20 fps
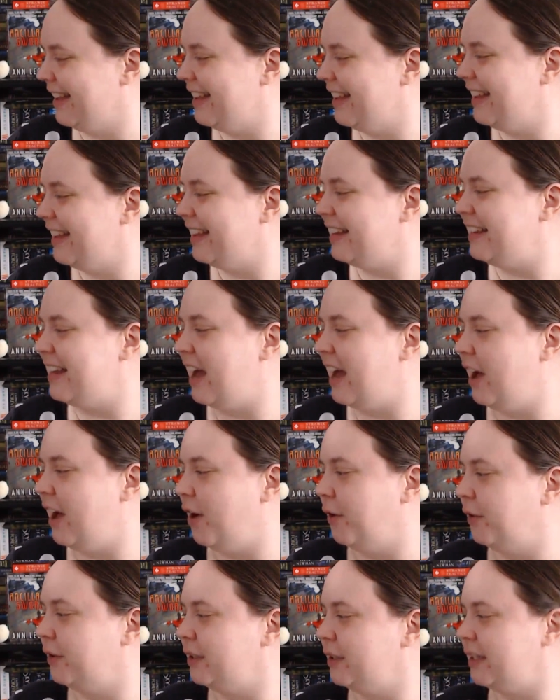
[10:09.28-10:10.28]

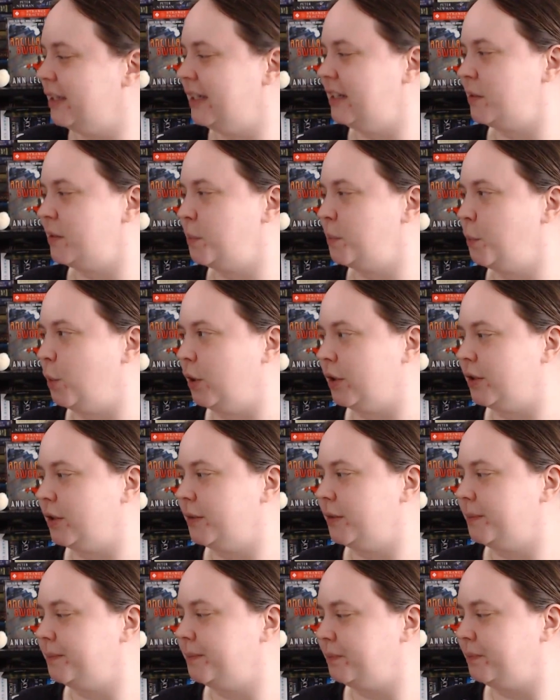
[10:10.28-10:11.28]
Now, this
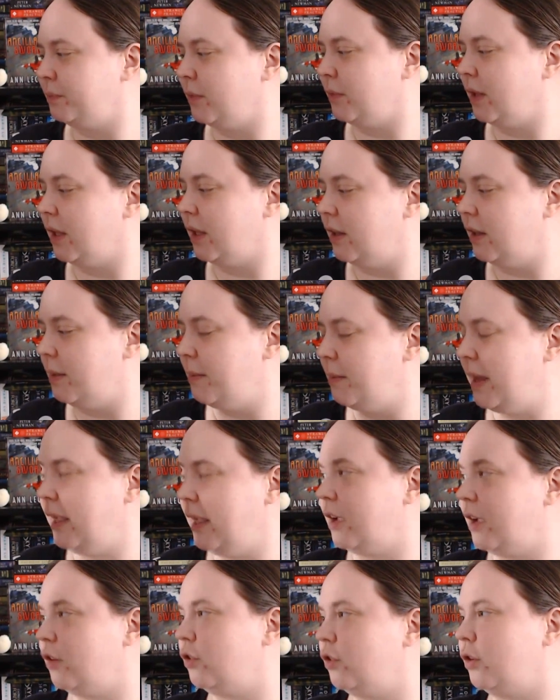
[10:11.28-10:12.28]
one, the main
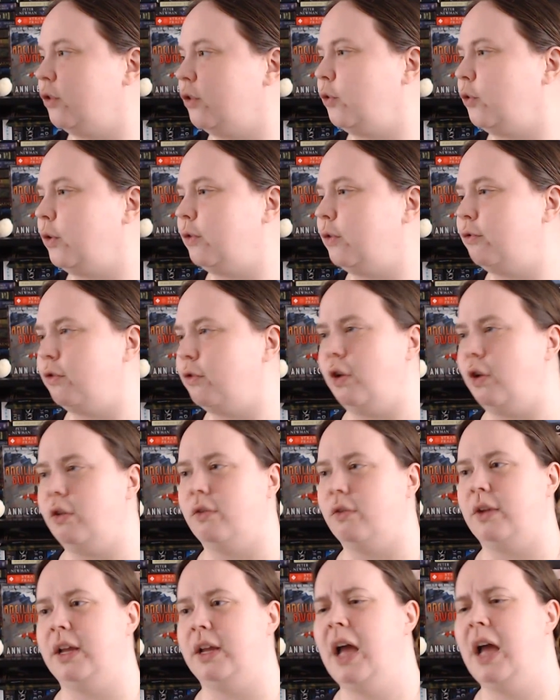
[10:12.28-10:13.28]
character that we're
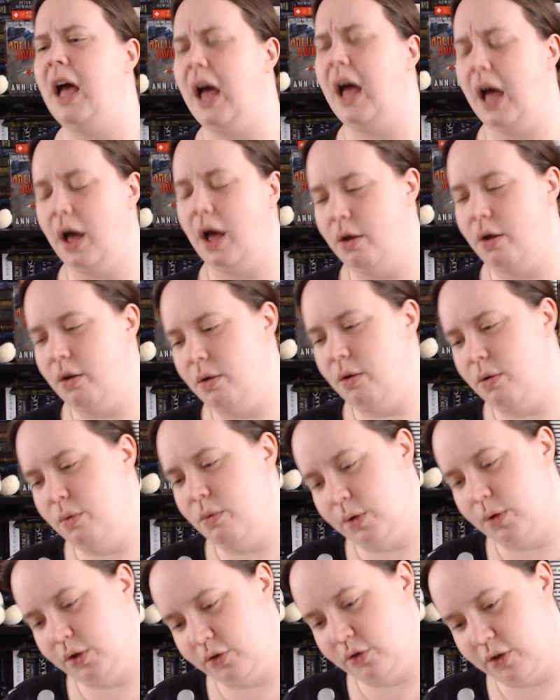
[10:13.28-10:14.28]
following,
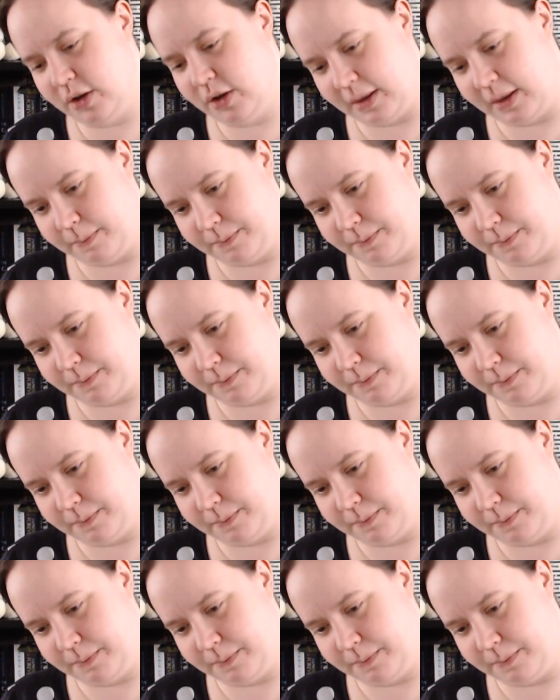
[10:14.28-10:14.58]
what's her name?